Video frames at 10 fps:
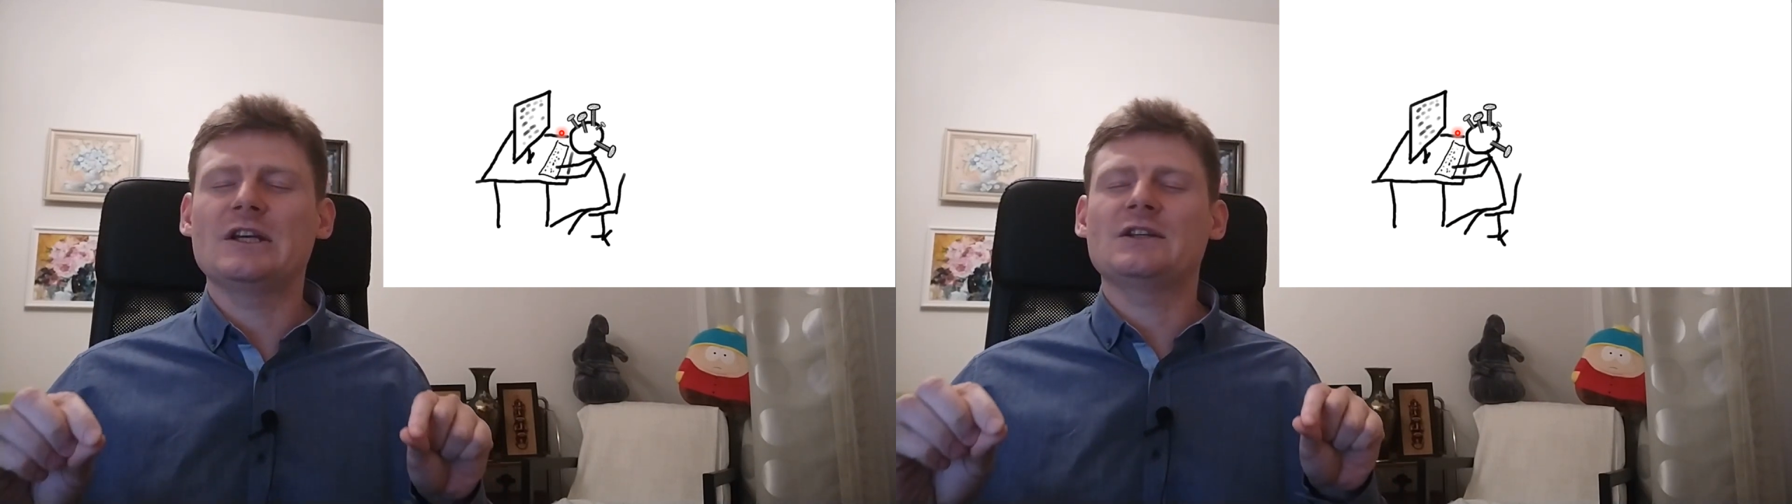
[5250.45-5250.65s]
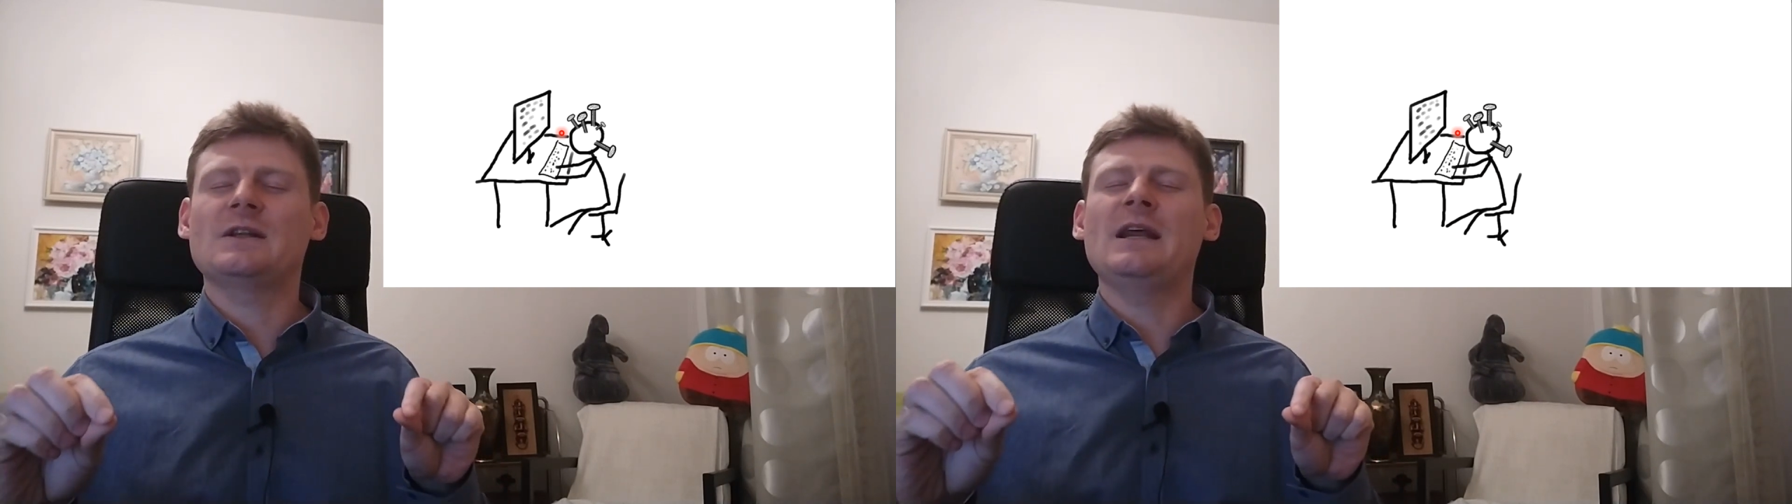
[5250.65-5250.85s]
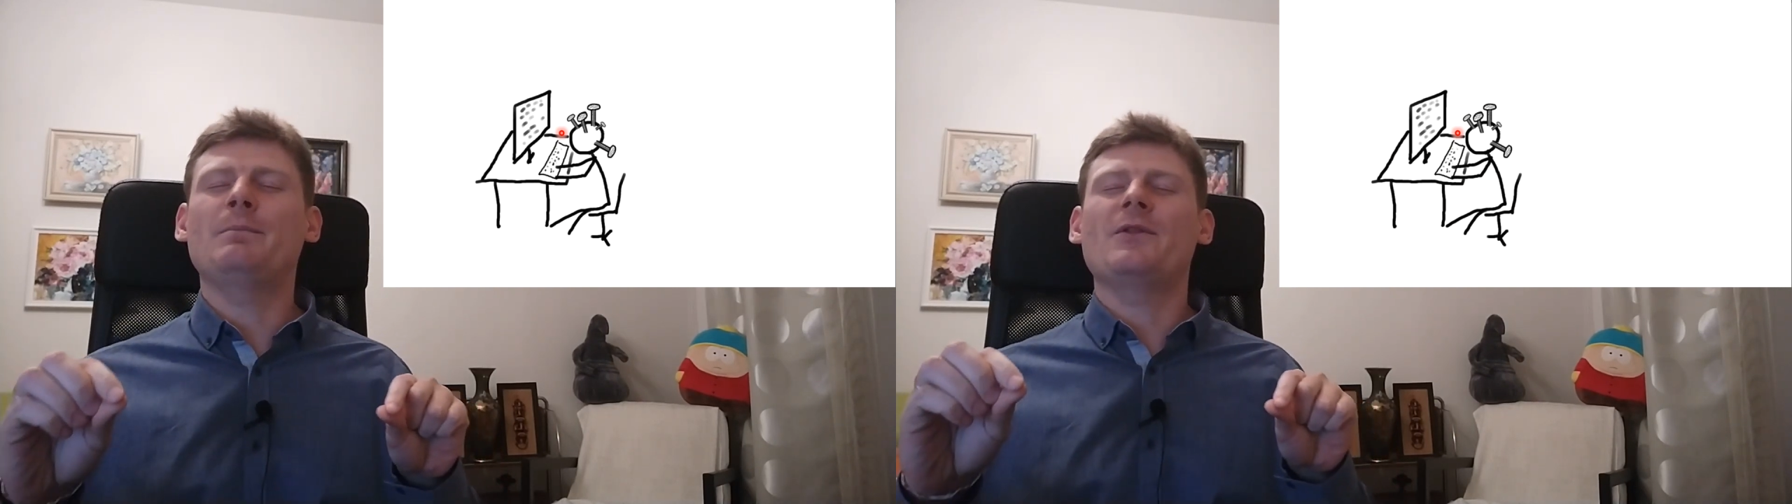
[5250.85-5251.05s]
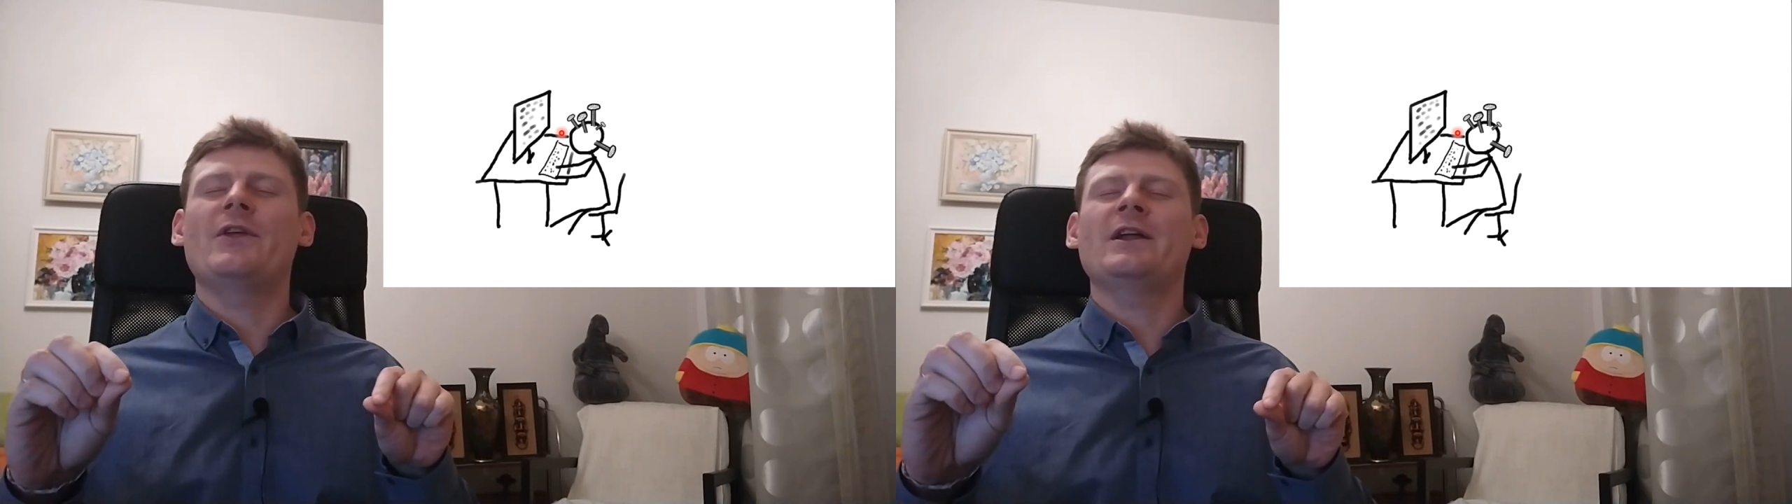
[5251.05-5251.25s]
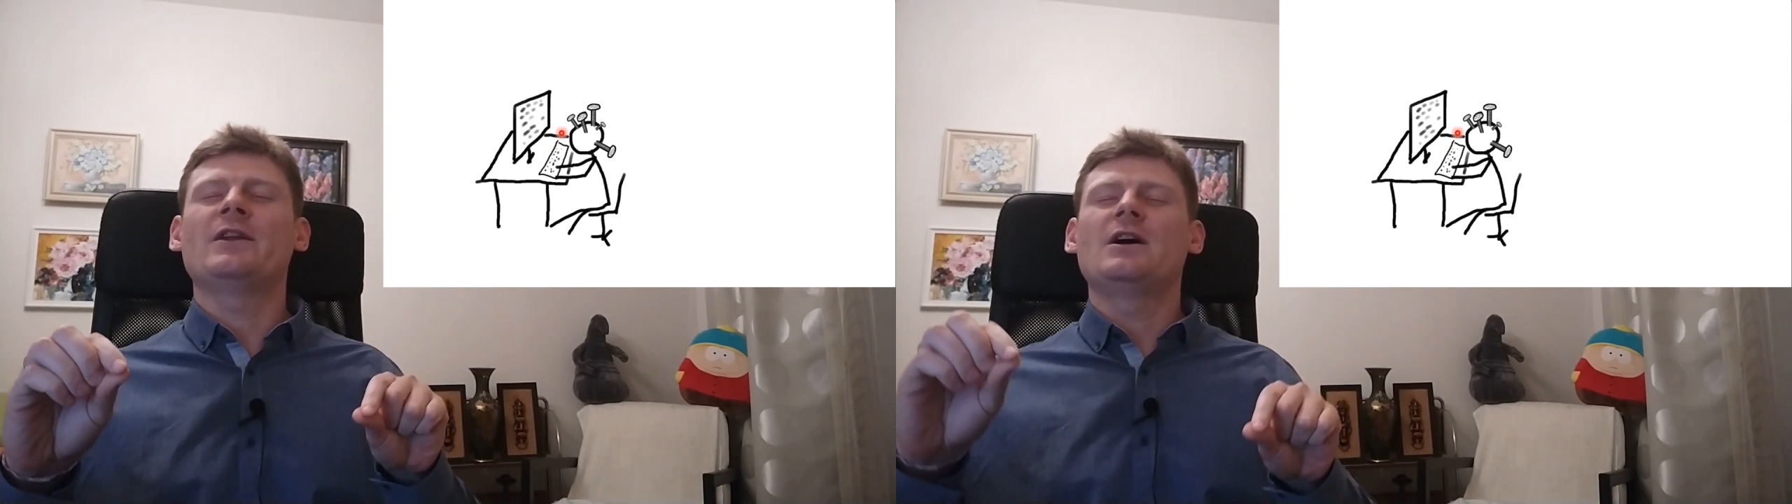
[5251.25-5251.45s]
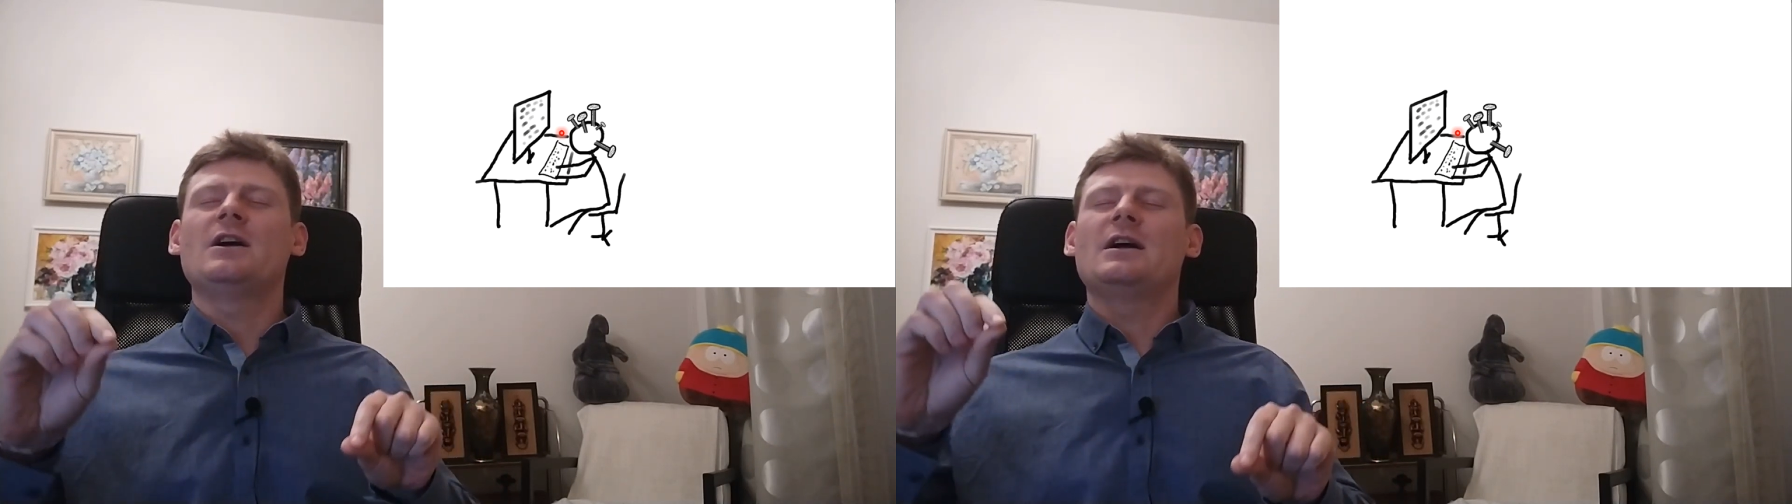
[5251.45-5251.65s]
asleep and then